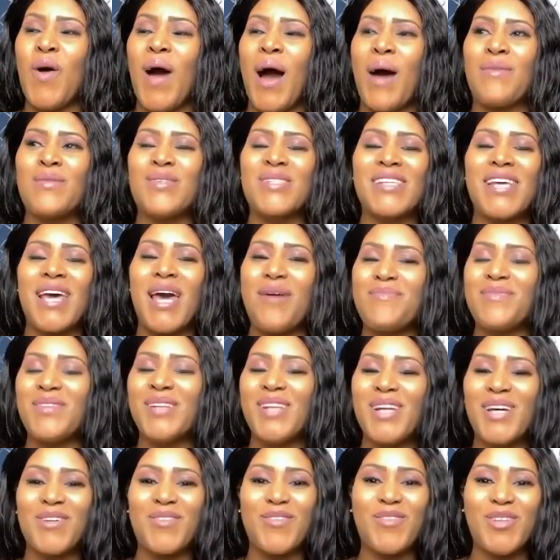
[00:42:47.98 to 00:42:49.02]
was kept
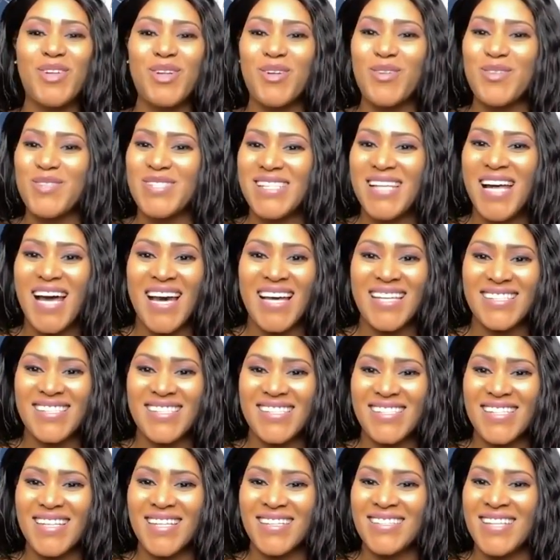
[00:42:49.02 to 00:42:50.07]
looking for those signs,
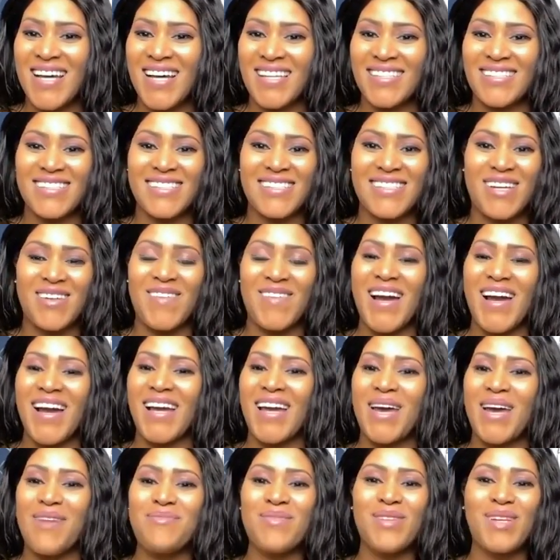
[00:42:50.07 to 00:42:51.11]
Dr. Sarah. I
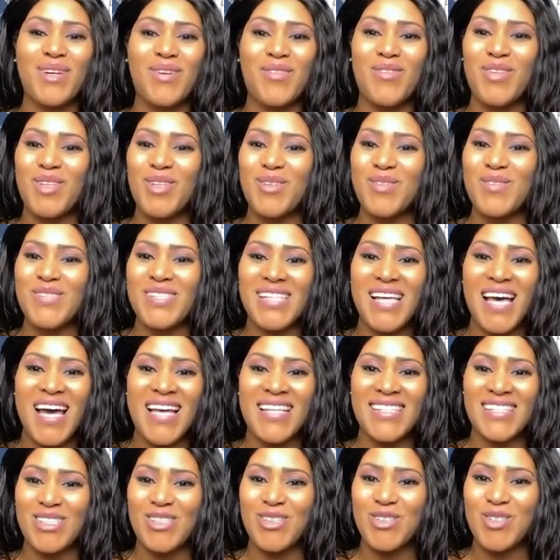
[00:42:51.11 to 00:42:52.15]
kept looking for those
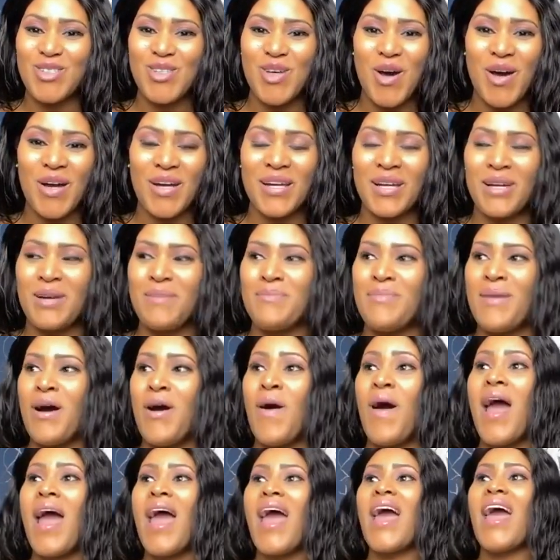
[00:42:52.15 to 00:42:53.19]
signs that you're talking
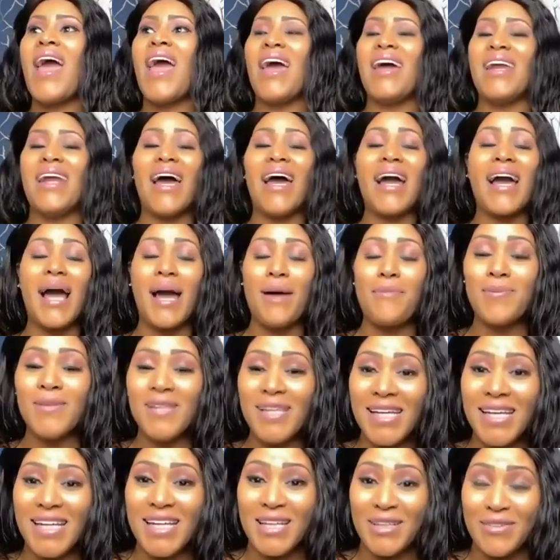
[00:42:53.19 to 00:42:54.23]
about. And I got
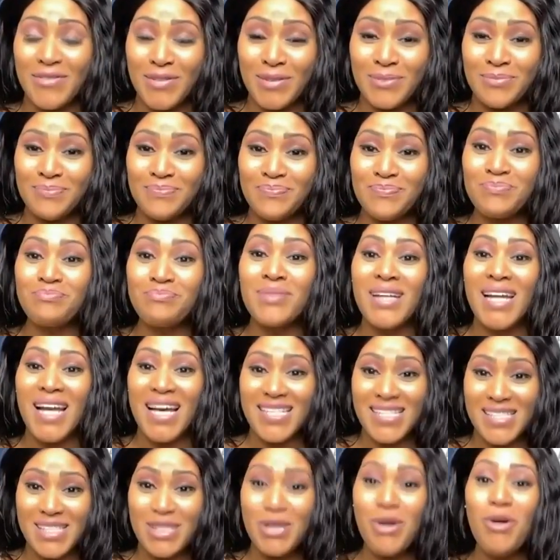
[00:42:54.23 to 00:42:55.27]
plenty of them, but I
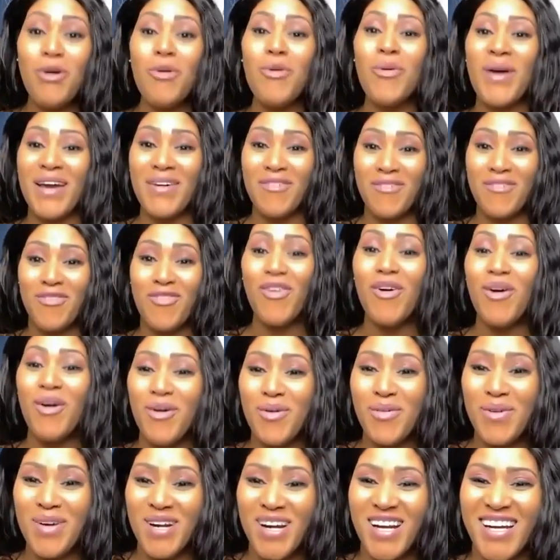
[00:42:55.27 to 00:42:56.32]
still went
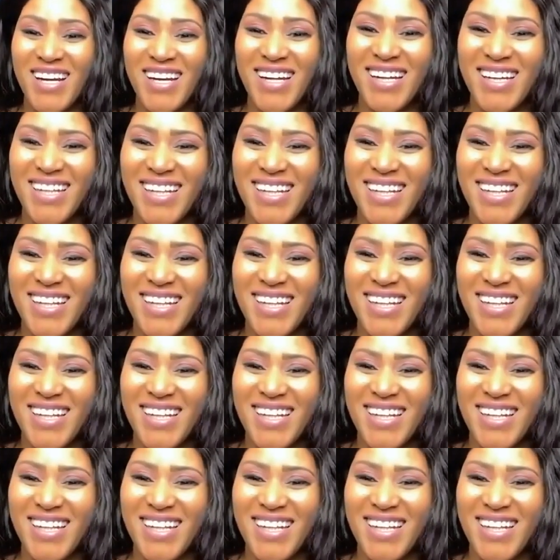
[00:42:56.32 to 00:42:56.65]
forward.